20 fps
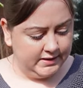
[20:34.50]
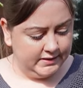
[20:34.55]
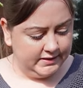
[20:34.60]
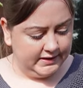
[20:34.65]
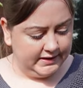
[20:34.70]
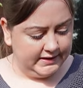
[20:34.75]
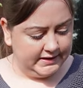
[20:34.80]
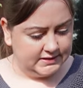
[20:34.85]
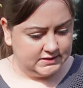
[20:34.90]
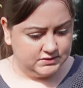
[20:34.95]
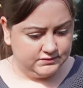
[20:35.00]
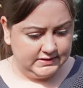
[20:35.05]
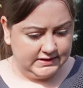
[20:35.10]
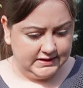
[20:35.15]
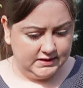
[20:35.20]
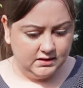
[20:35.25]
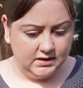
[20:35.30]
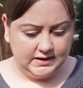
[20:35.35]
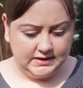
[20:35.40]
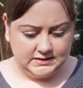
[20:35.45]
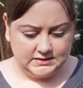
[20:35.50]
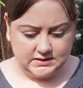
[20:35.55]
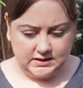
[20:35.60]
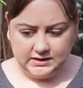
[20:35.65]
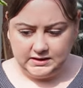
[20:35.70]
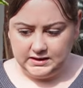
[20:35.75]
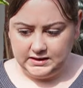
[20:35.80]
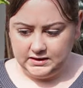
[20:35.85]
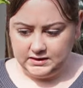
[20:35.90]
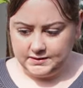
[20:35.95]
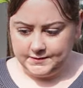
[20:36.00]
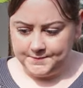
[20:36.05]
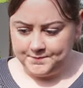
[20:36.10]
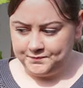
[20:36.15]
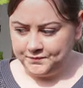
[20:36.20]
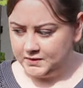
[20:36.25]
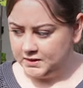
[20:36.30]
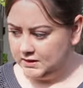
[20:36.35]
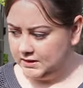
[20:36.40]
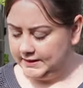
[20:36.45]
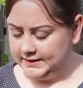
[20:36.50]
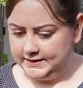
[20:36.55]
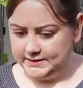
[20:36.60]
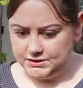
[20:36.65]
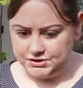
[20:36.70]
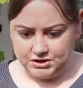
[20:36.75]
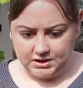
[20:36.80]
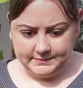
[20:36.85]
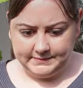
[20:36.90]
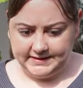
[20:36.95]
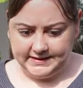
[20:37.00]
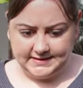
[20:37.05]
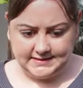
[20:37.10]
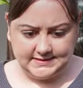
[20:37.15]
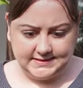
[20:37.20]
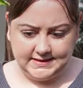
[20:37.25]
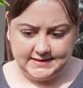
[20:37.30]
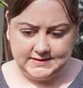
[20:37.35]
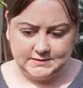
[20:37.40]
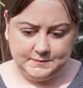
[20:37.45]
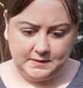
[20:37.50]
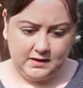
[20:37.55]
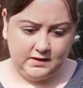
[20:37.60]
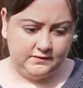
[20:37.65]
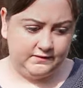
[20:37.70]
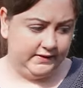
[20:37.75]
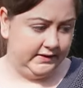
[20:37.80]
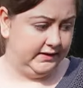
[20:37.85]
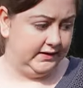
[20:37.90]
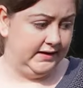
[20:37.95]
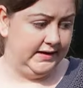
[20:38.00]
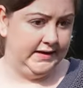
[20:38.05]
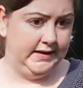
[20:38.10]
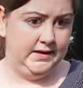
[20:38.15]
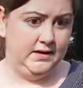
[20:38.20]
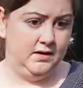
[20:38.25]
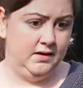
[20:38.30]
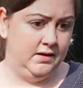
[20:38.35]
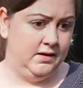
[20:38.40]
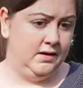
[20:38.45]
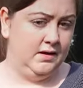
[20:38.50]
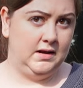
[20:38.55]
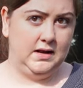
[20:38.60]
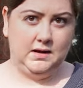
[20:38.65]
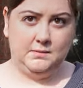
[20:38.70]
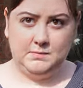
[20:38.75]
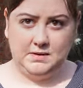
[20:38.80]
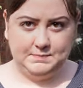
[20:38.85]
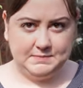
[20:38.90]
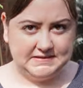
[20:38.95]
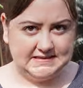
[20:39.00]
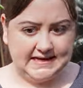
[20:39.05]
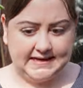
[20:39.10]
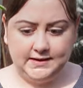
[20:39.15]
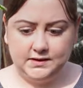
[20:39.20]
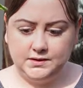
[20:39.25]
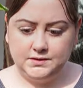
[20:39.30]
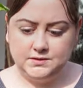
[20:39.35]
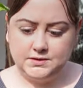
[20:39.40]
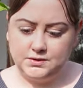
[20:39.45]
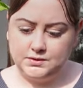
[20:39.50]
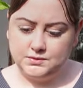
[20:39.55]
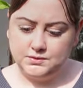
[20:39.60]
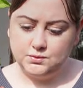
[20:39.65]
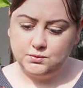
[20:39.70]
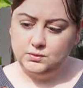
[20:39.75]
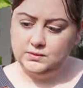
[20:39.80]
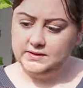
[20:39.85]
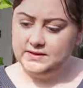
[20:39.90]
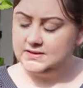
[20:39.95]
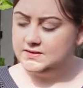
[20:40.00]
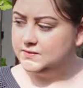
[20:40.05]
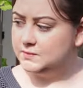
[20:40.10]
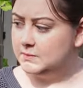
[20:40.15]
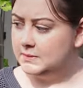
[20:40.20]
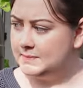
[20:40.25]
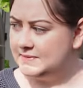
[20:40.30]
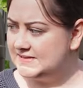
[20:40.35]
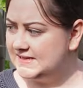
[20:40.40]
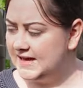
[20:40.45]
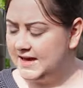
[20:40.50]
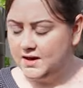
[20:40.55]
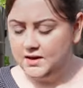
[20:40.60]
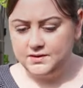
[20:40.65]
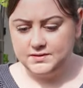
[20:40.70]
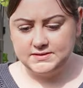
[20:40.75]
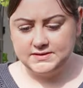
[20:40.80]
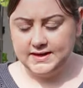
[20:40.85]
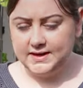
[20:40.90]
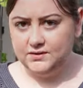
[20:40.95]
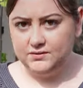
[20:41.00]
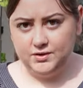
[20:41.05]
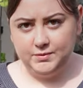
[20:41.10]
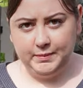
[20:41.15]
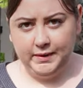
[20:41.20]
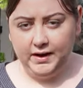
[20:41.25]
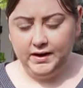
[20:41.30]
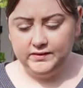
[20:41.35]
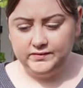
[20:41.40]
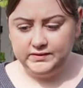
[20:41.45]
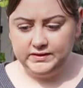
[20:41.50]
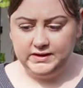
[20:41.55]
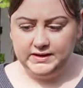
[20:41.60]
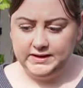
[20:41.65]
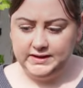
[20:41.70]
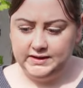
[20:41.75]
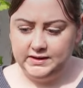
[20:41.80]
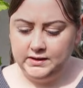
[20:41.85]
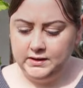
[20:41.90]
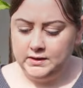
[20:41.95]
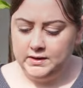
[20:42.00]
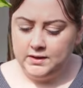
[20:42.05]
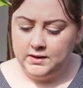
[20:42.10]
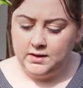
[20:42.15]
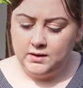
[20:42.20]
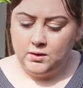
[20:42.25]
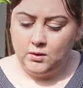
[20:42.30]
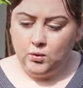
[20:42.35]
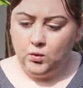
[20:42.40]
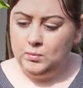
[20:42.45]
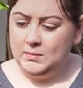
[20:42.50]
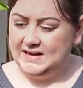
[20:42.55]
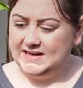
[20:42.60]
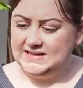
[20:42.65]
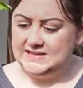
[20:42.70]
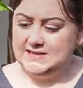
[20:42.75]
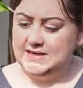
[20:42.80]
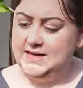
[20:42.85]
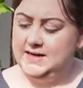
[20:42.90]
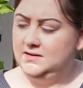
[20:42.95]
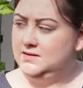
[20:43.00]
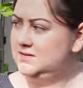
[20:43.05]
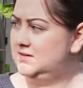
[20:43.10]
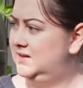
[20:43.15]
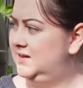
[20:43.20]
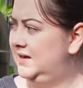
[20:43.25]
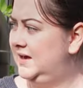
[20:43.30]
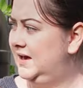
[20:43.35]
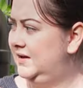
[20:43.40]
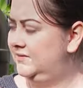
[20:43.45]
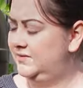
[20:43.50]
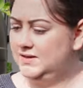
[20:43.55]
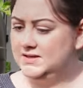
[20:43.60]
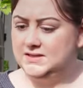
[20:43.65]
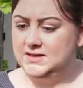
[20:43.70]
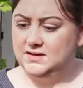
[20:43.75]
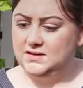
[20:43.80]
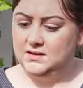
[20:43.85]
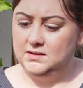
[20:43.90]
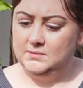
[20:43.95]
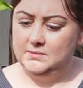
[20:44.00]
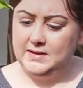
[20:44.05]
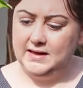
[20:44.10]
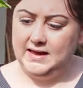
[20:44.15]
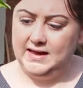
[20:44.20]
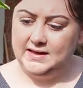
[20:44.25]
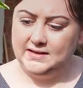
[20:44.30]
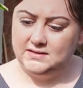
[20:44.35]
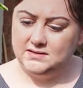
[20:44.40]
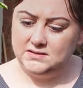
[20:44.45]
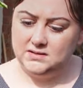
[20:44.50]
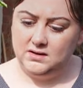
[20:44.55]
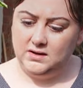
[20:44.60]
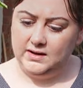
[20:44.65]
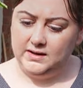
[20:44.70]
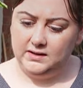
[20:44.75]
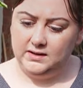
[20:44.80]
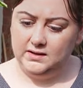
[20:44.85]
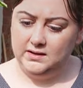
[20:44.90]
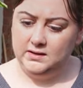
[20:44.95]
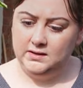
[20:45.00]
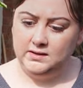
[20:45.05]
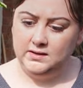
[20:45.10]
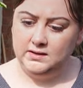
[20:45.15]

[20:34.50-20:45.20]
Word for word: think it's really nice. I think Like, it germinates seeds perfectly. Like my potatoes, I used all of this for my potatoes. They grew perfectly. All my containers, I think, have this in them, and like